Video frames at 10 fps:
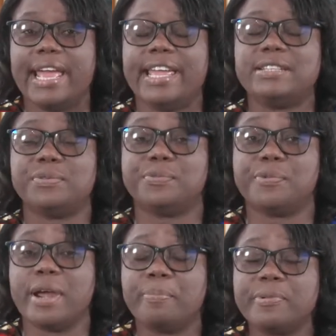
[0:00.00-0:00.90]
It
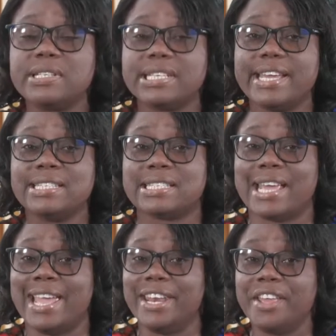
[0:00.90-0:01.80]
represents
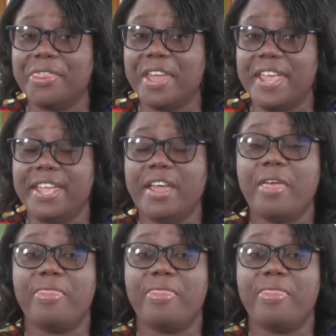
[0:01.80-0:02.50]
anything